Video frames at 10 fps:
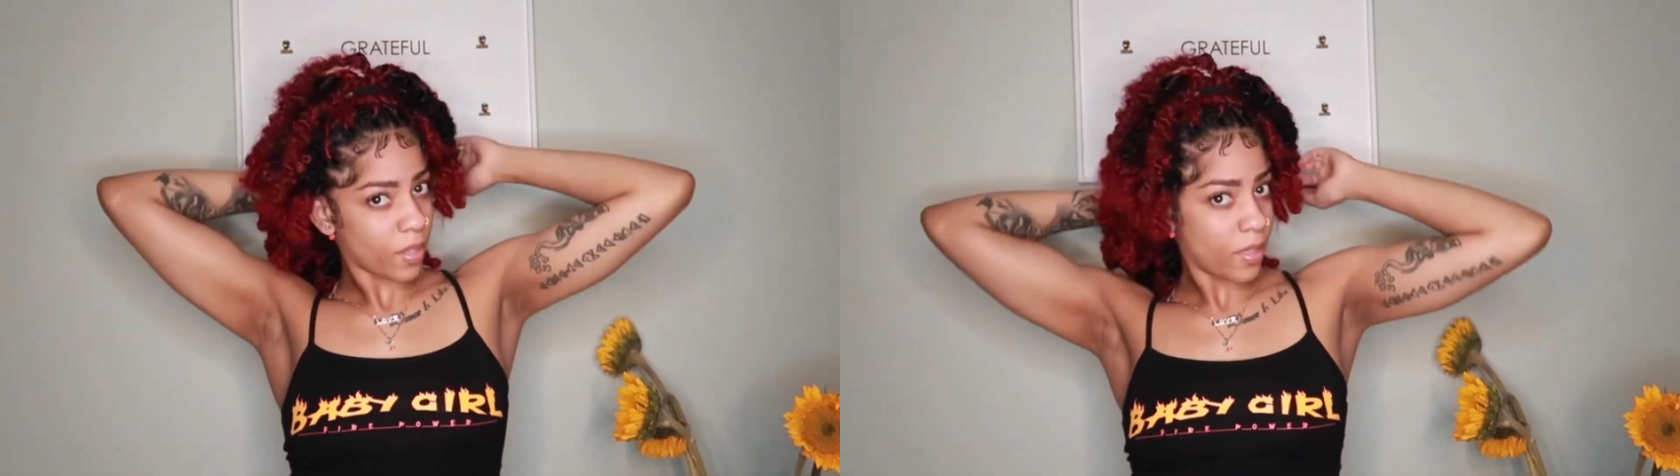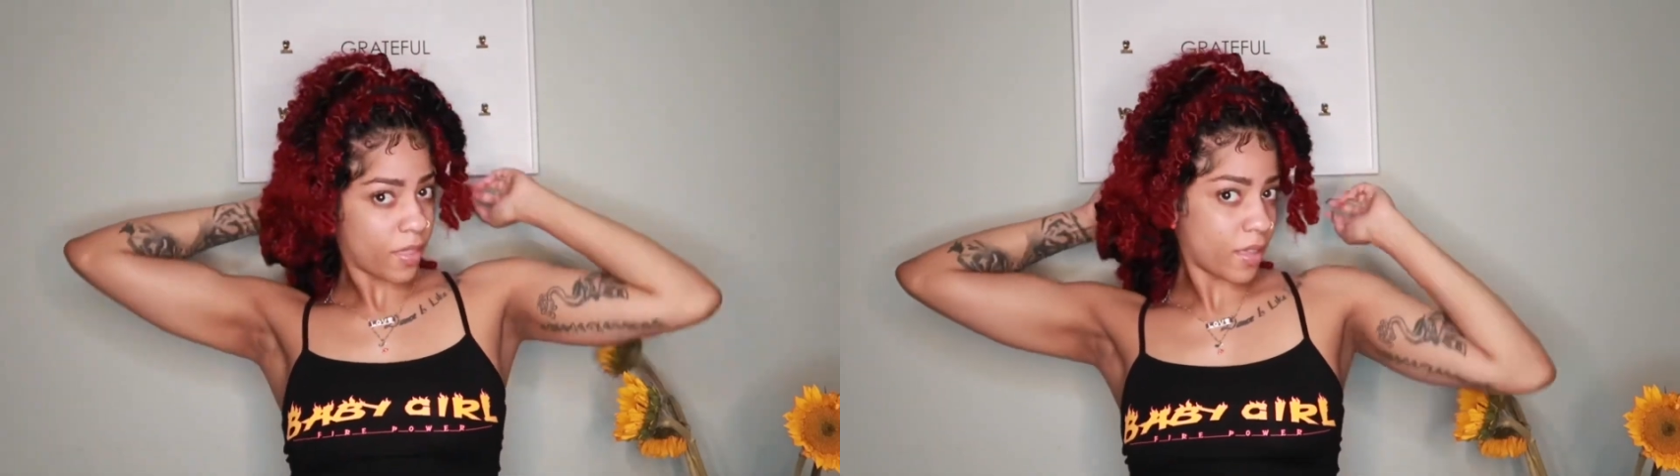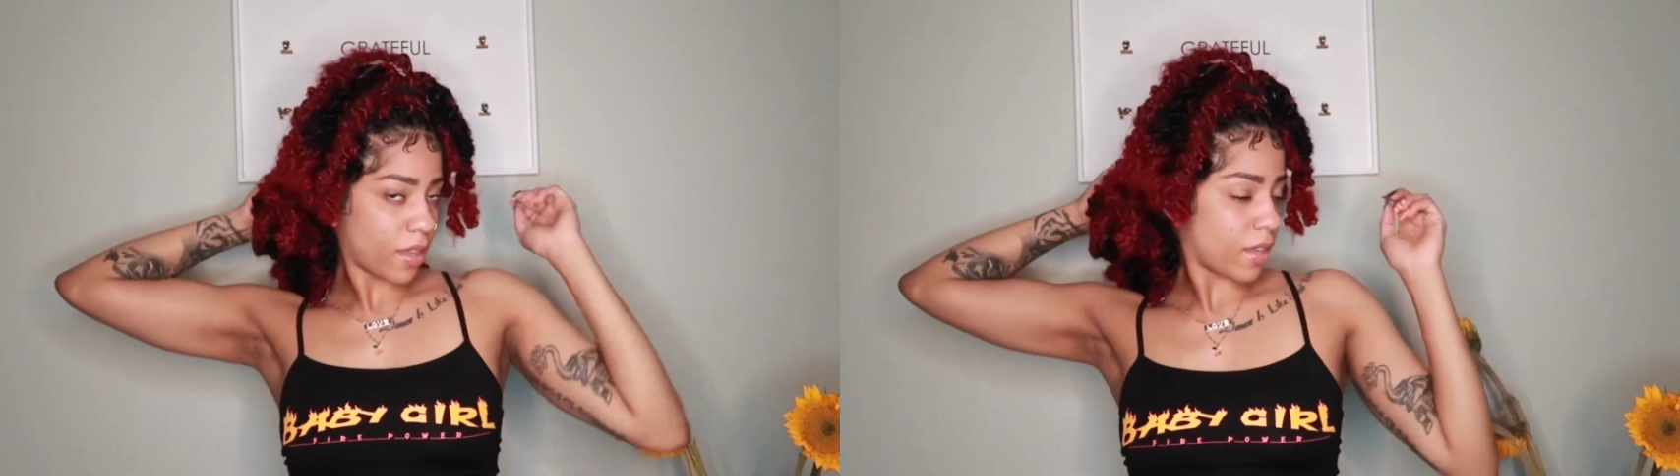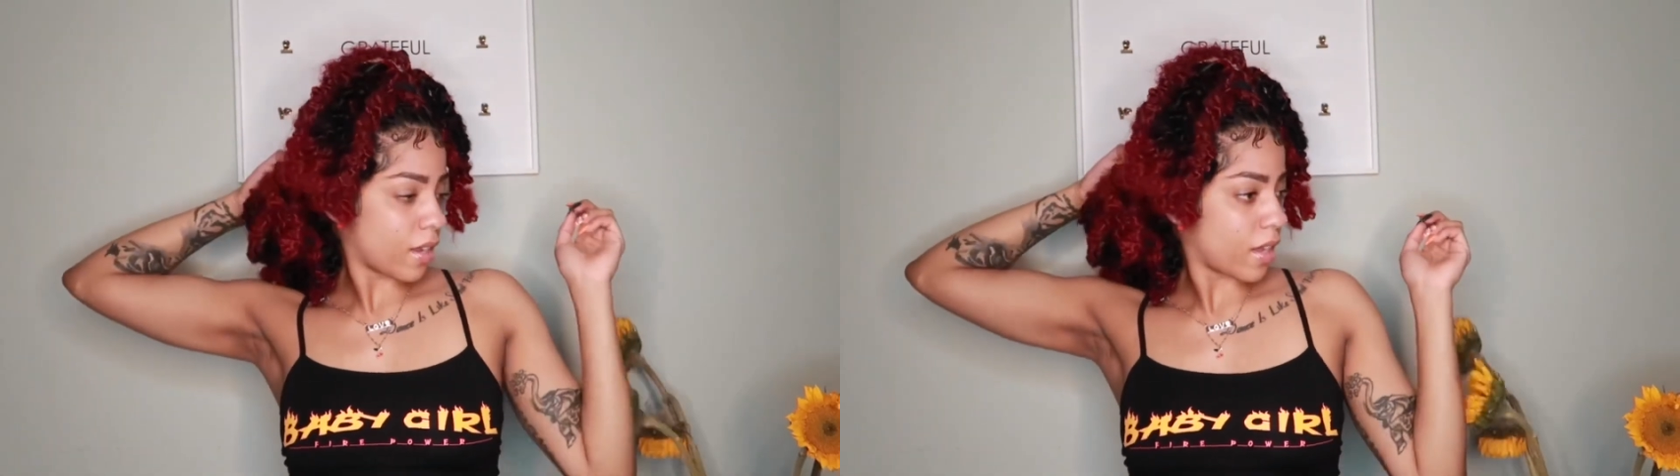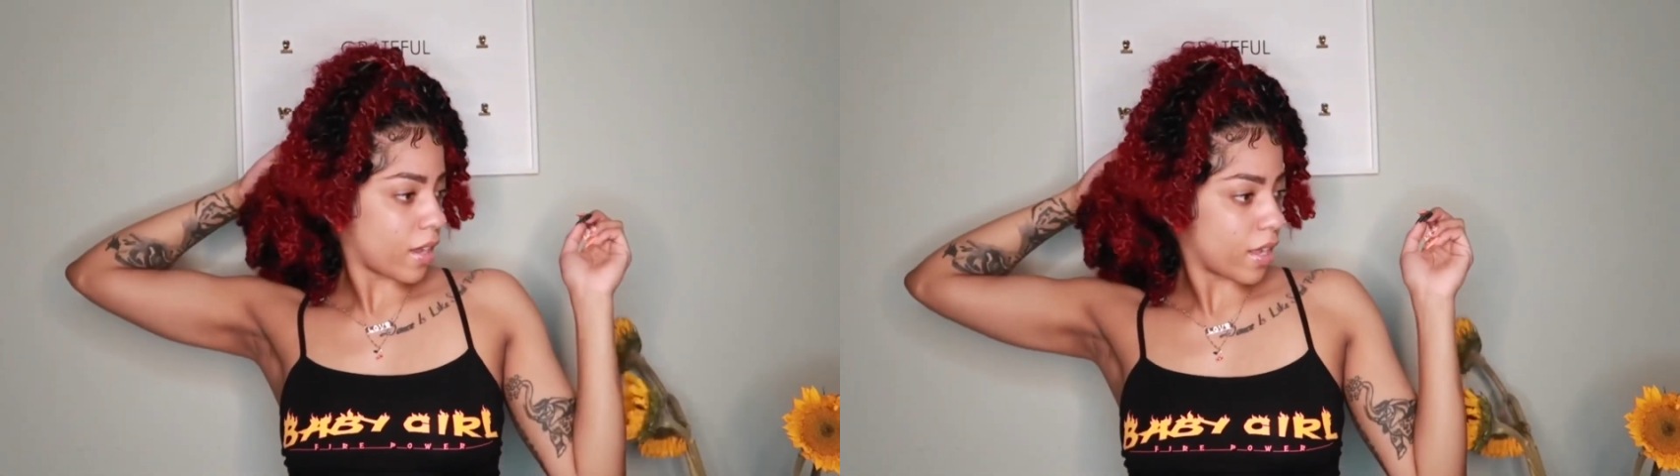And
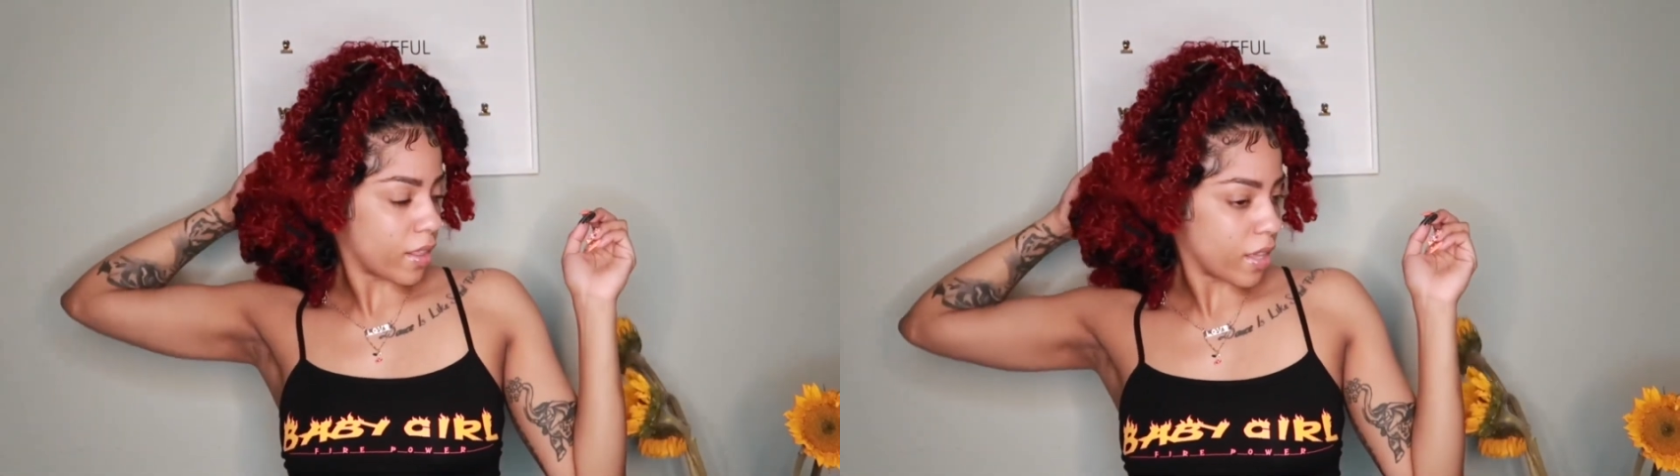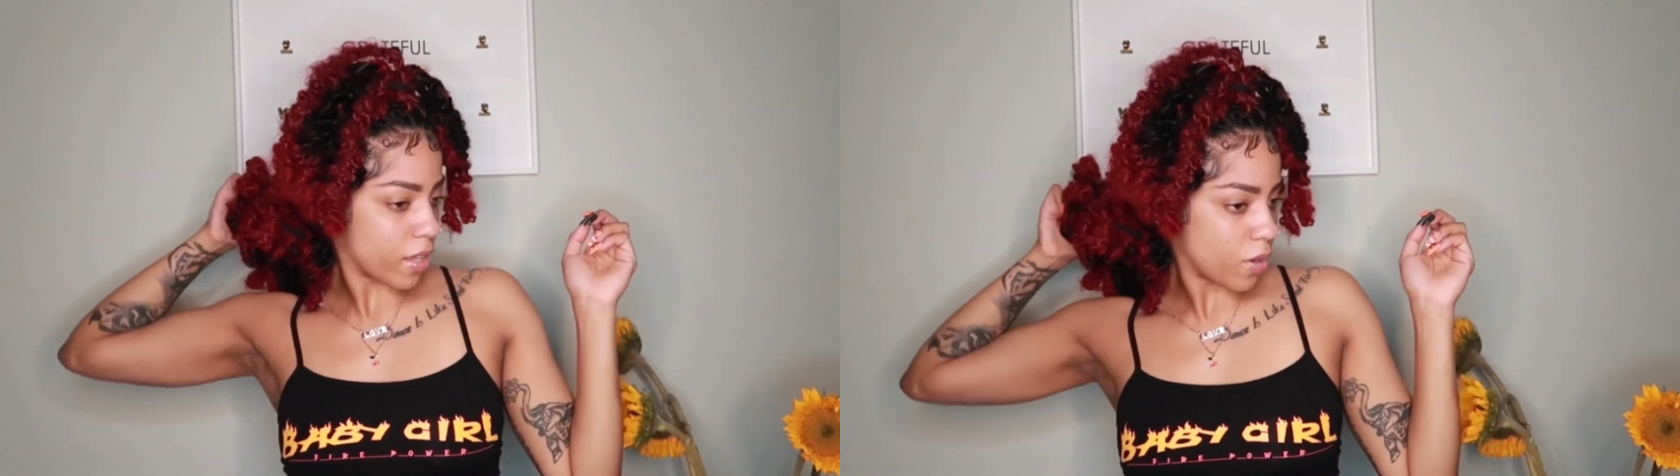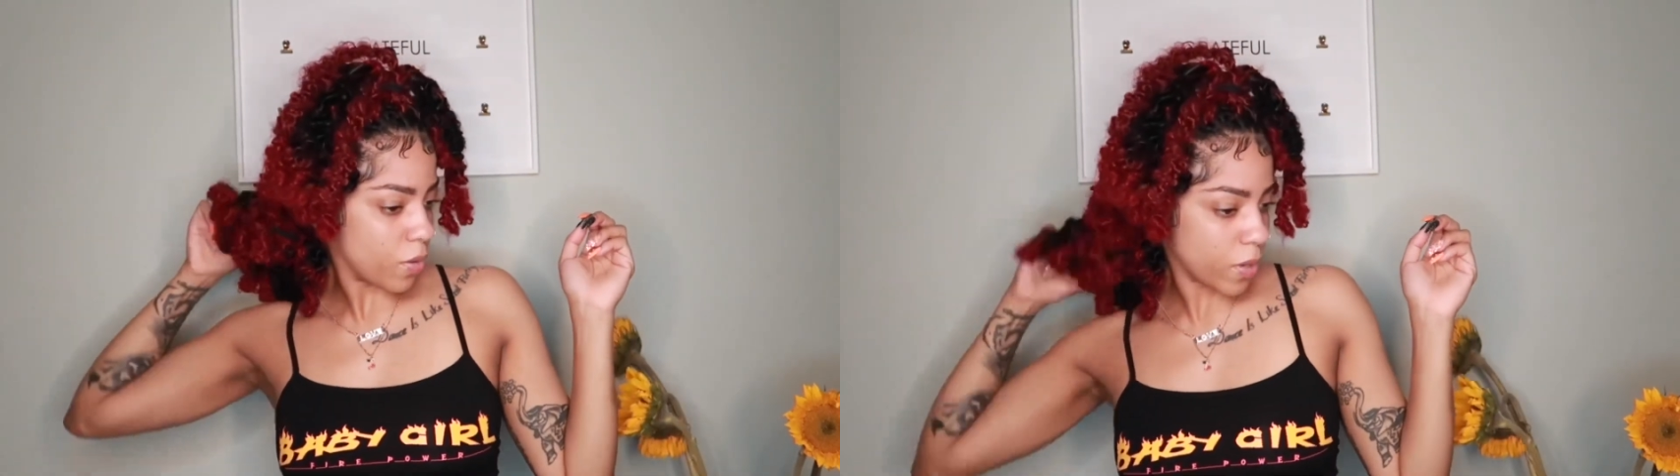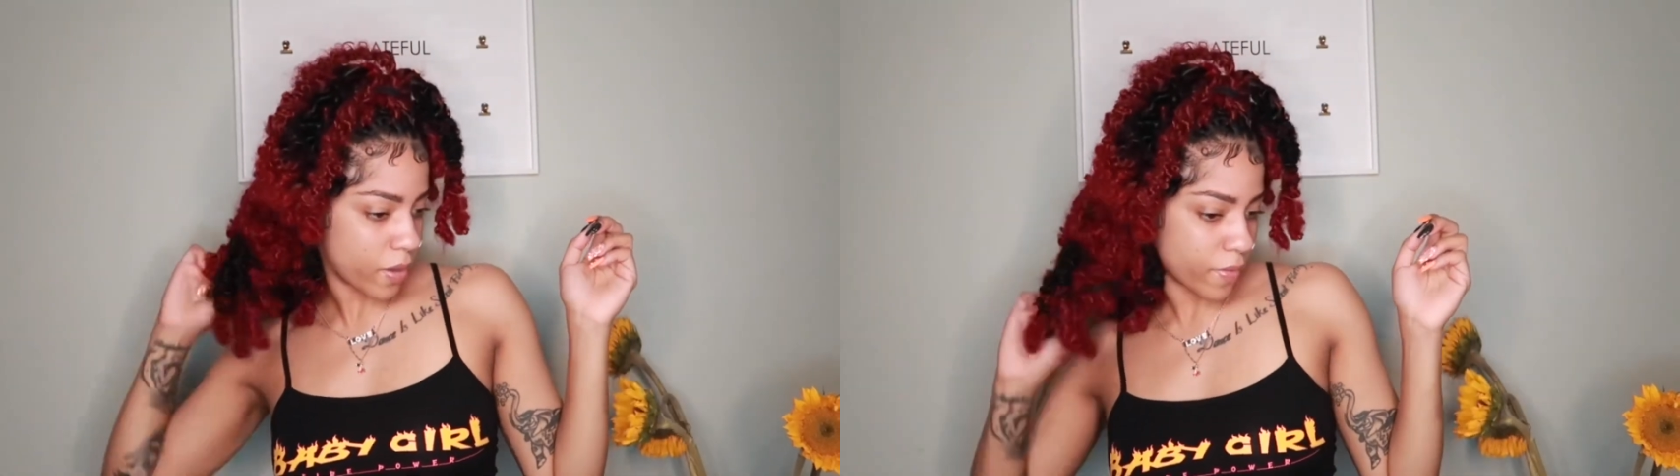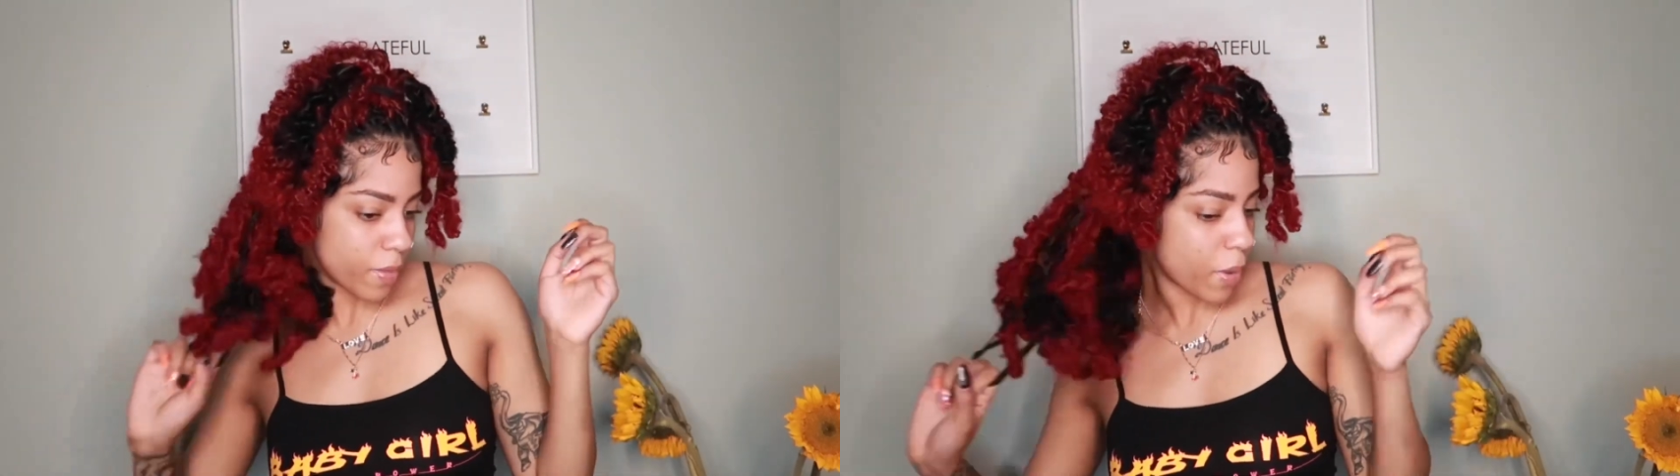then I let go
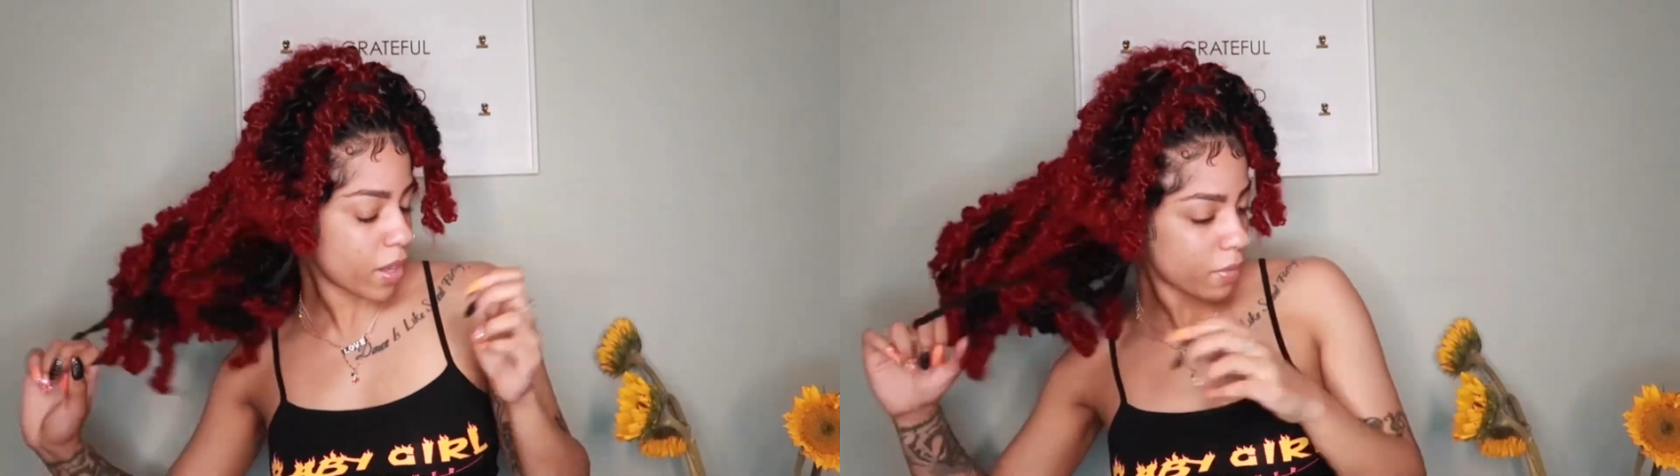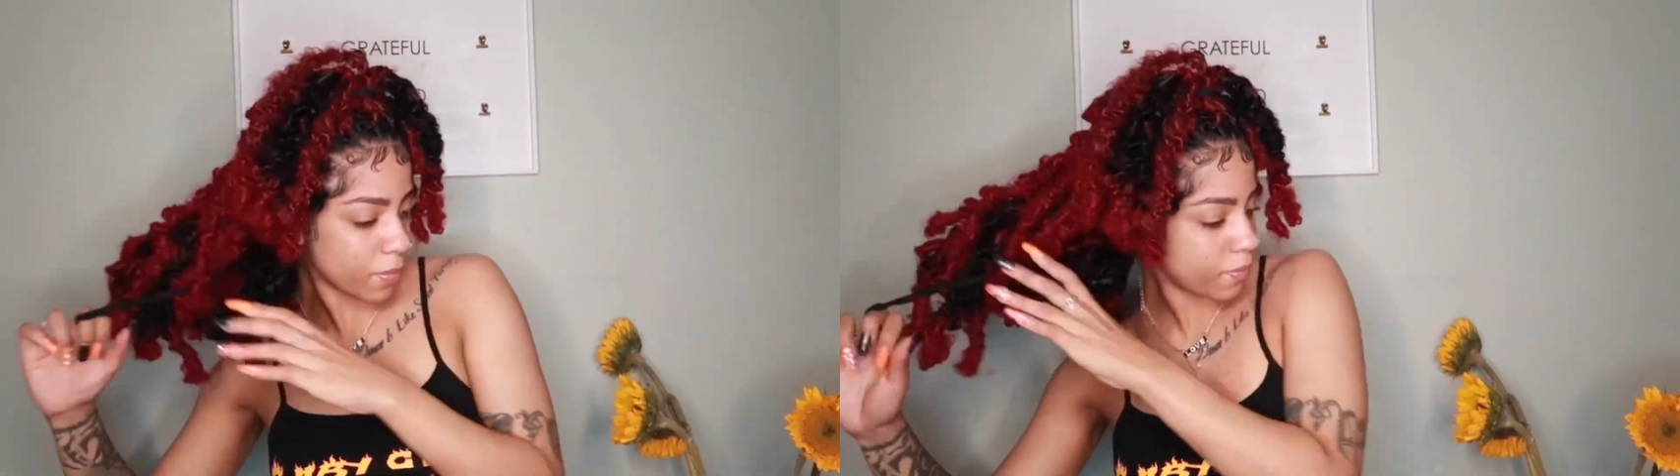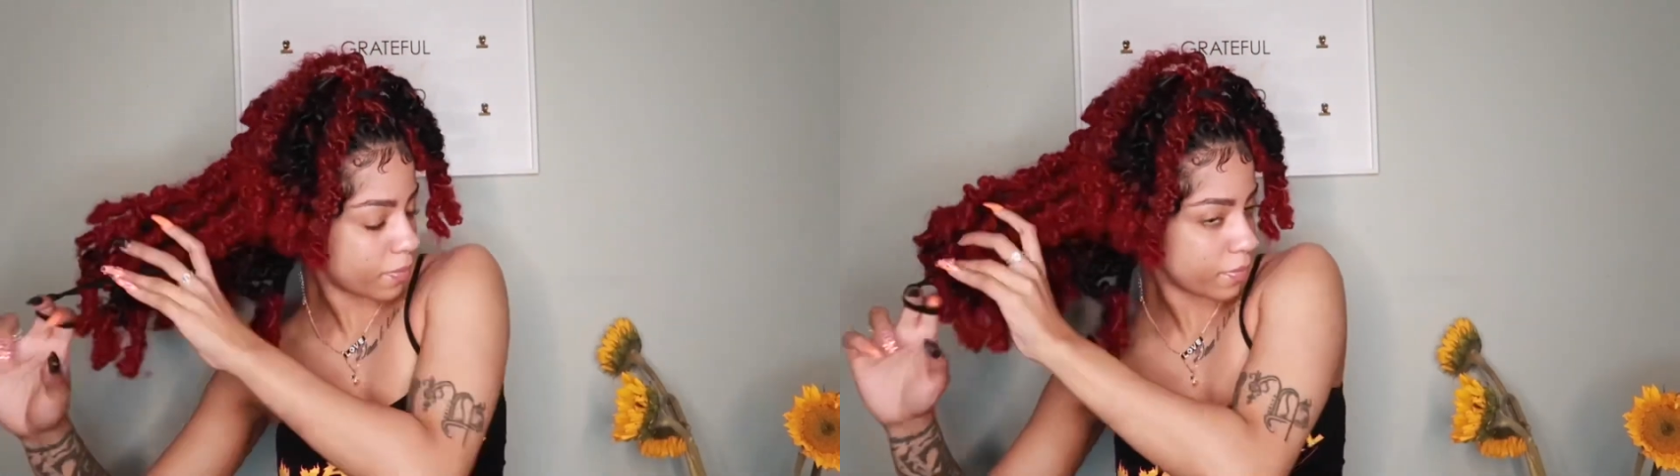of the bottom.